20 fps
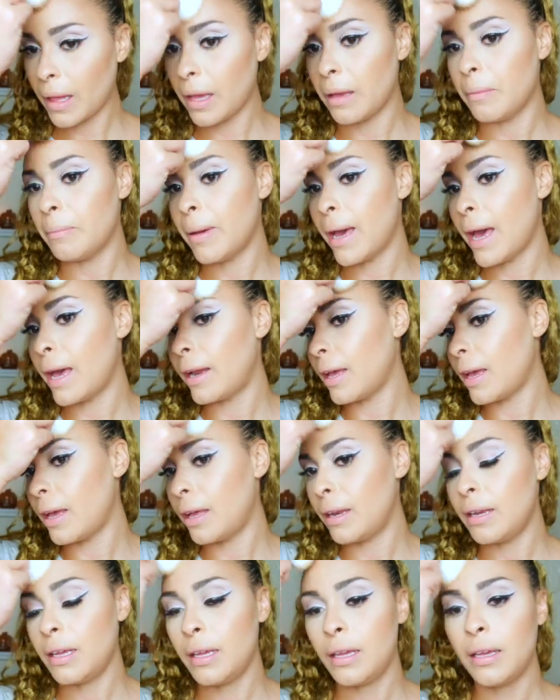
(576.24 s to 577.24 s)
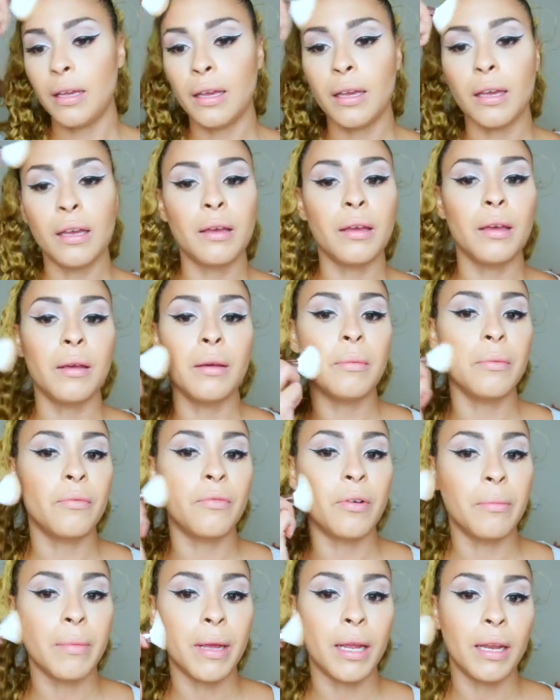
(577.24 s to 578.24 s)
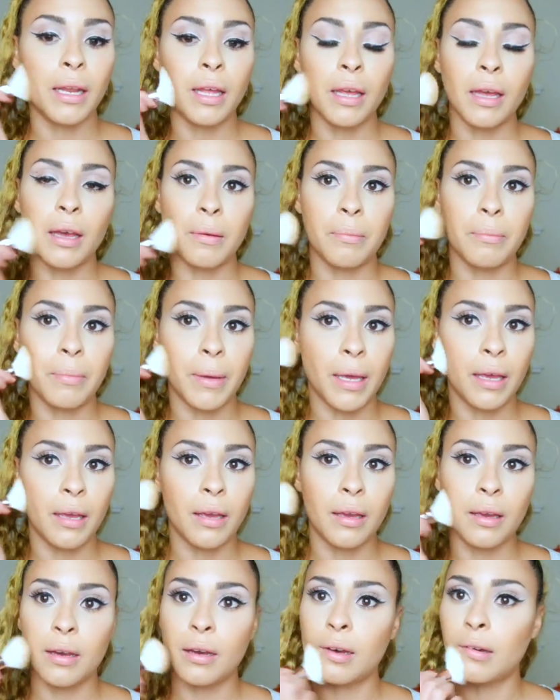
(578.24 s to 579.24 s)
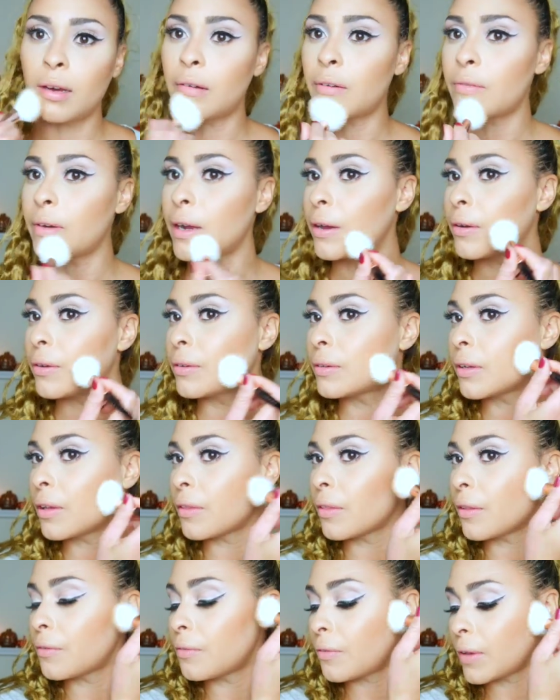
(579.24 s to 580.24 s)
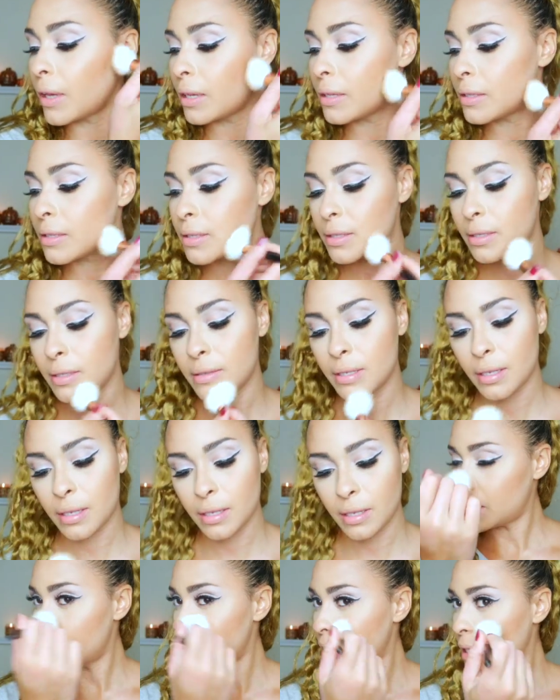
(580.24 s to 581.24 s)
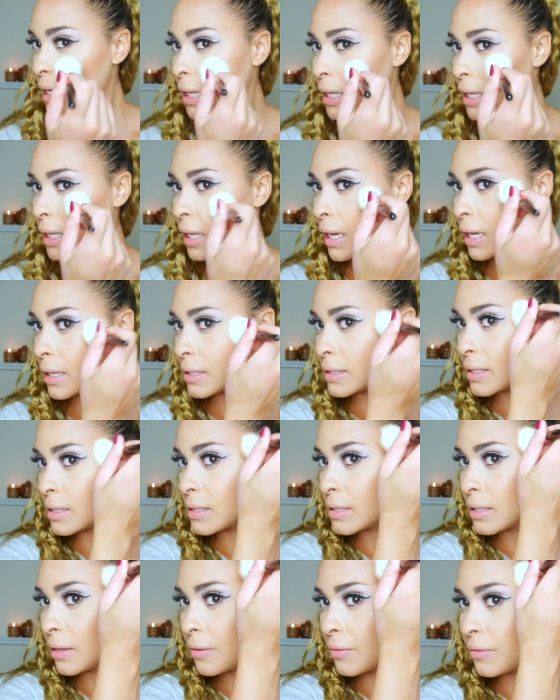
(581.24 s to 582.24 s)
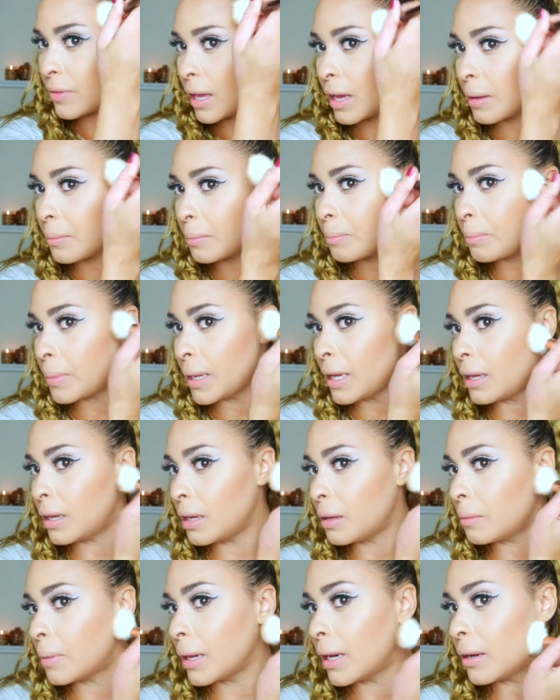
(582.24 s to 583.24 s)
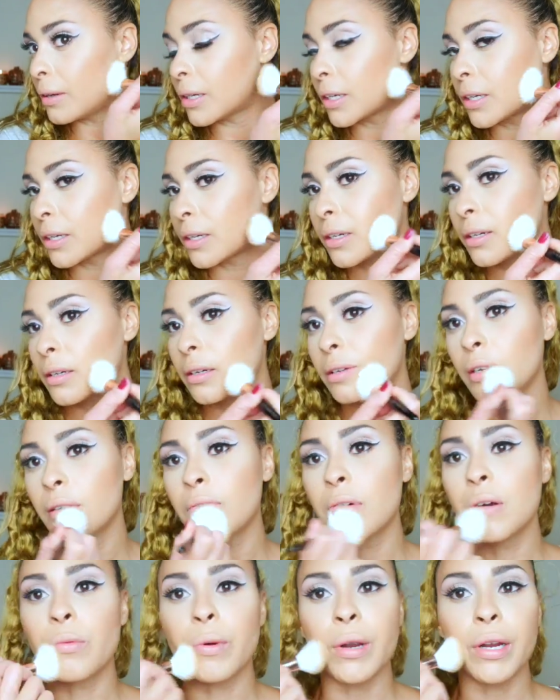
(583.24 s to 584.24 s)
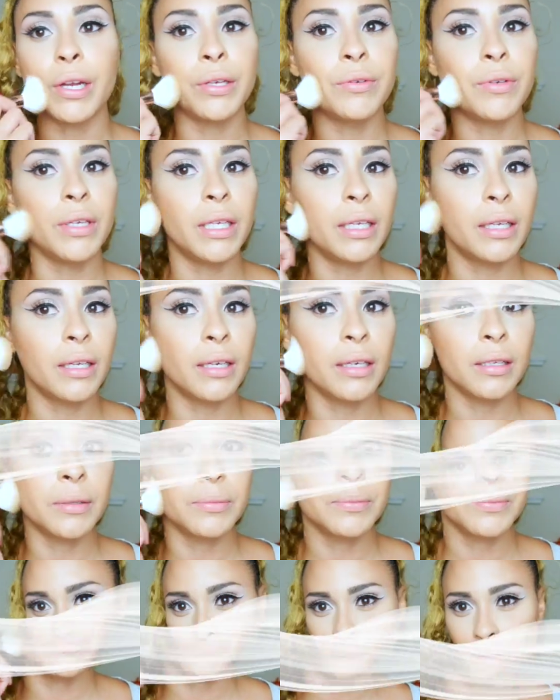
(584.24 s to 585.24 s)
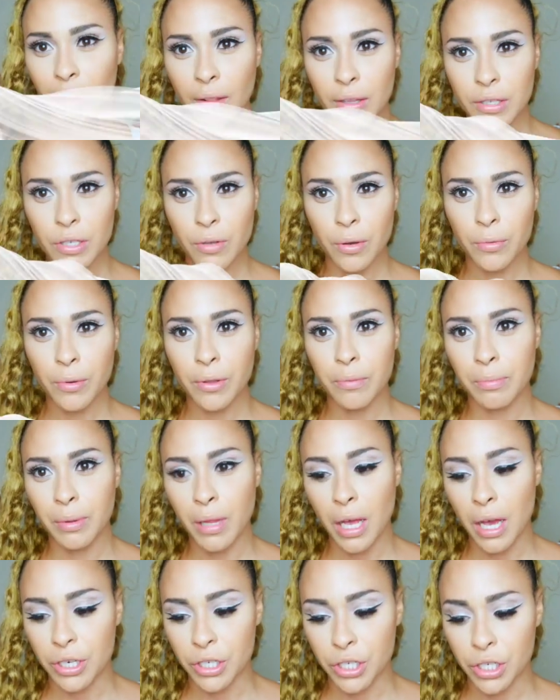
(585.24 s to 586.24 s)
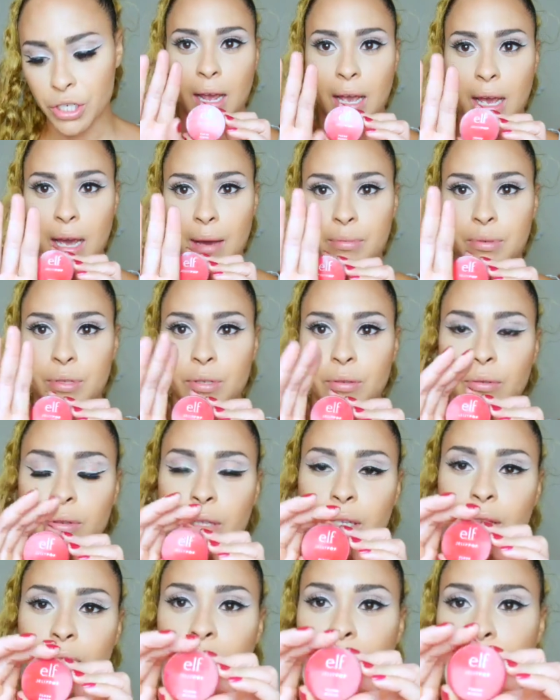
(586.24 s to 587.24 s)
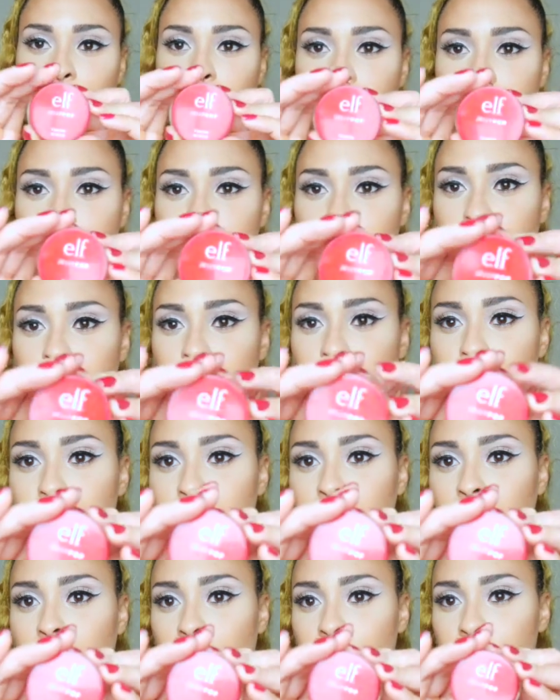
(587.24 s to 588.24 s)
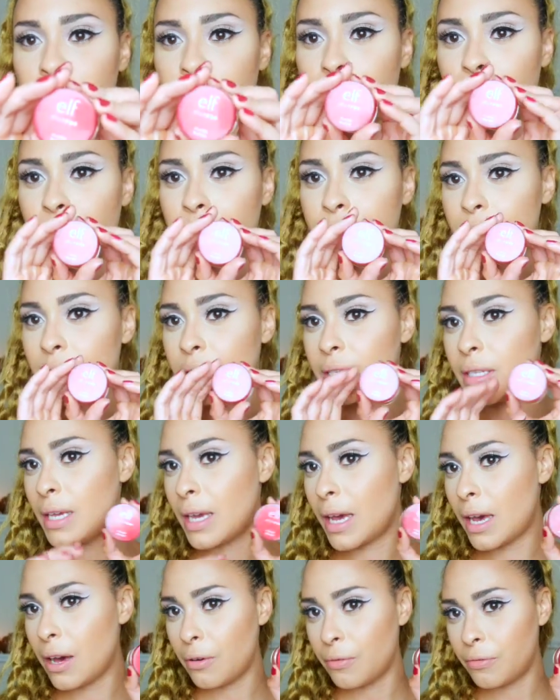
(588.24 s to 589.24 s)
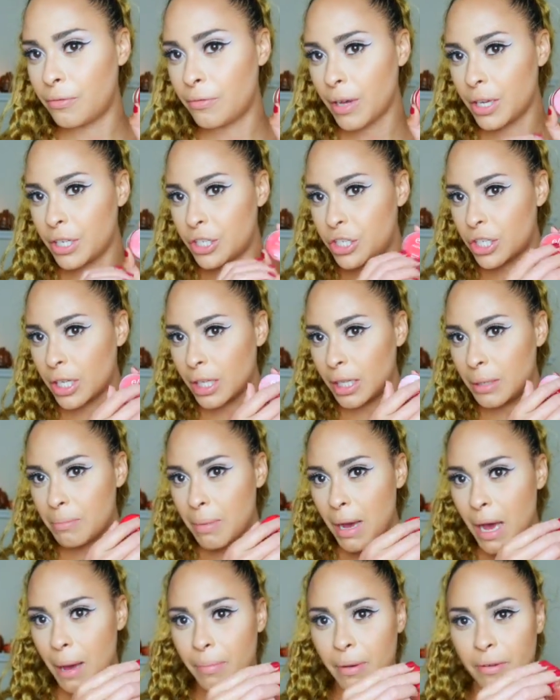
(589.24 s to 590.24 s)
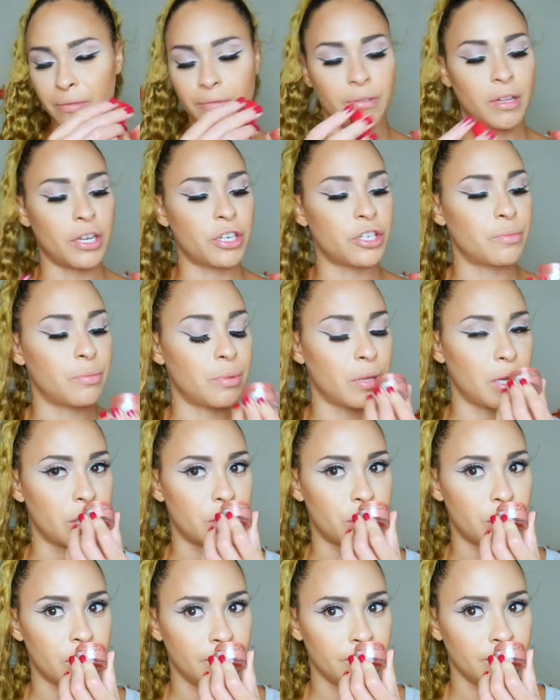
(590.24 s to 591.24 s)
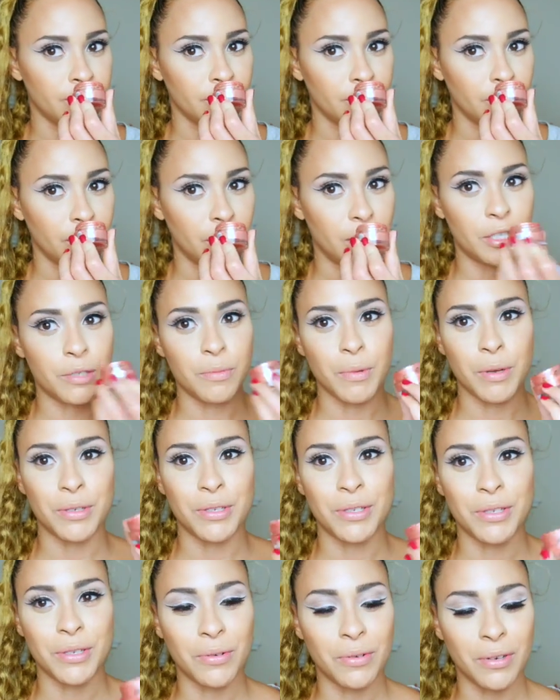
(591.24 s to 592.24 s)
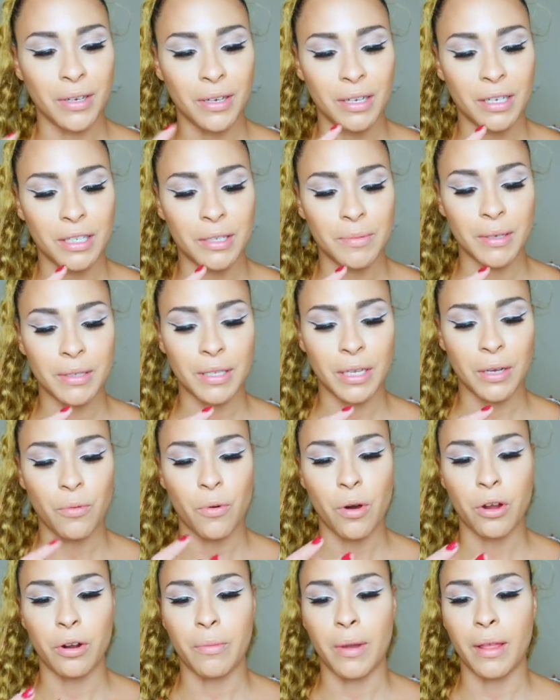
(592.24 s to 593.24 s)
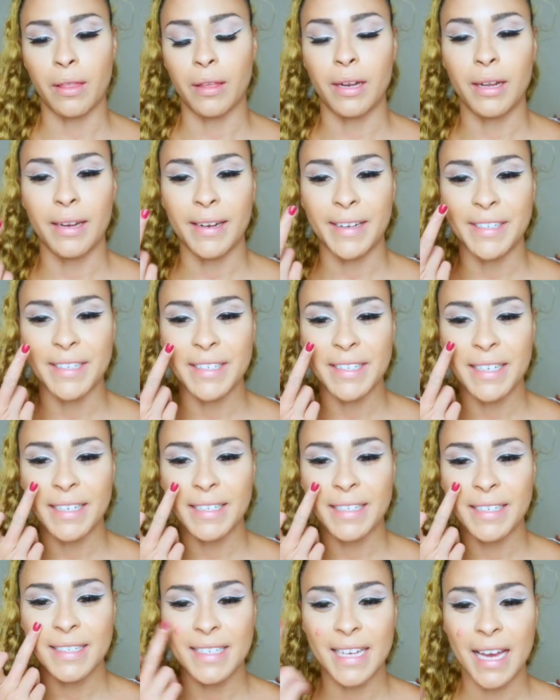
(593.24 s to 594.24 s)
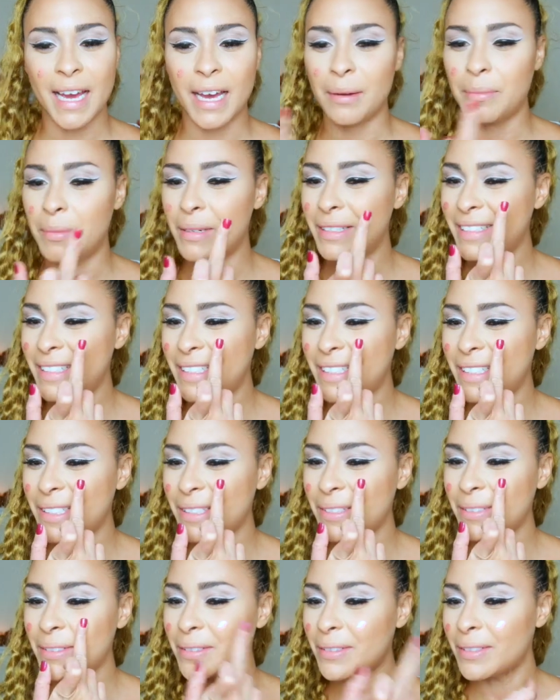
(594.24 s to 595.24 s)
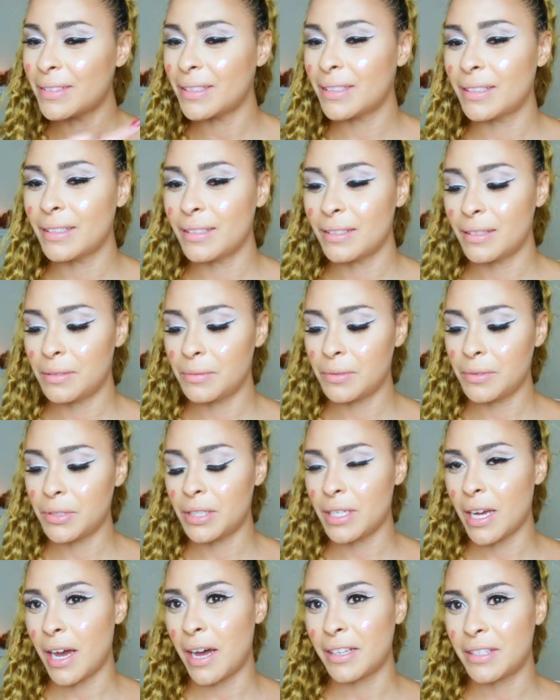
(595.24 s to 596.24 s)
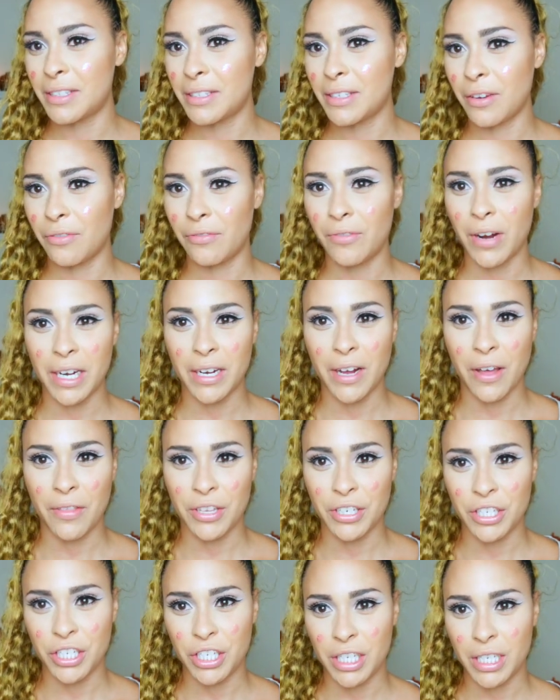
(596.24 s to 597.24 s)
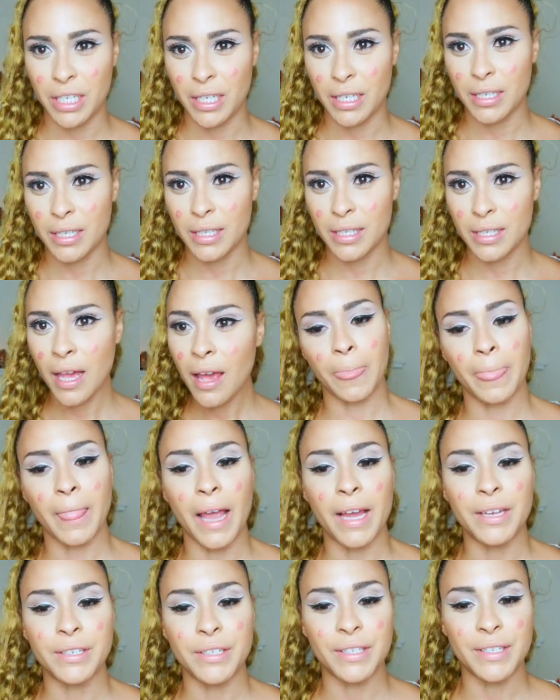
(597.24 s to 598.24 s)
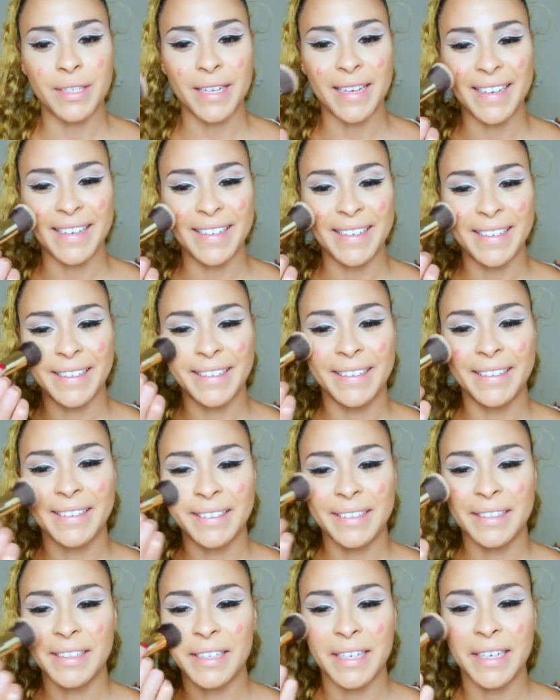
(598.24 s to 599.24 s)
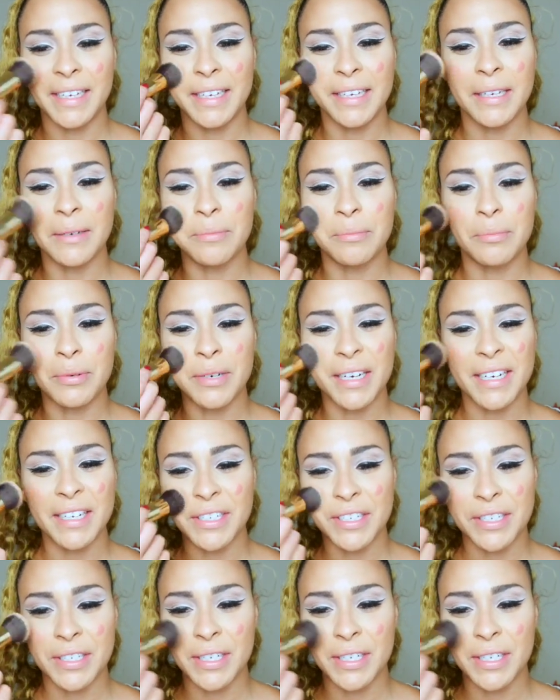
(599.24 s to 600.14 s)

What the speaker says: and pat any remaining bake around the face. Just any excess of that baking powder, put where you need it. Now let's go in with blush. I absolutely love this blush. This is the e.l.f. Jelly Pop Flush Blush. It smells so good. It smells like watermelon. And I just like to dab 2 dots right on the cheeks and just take a brush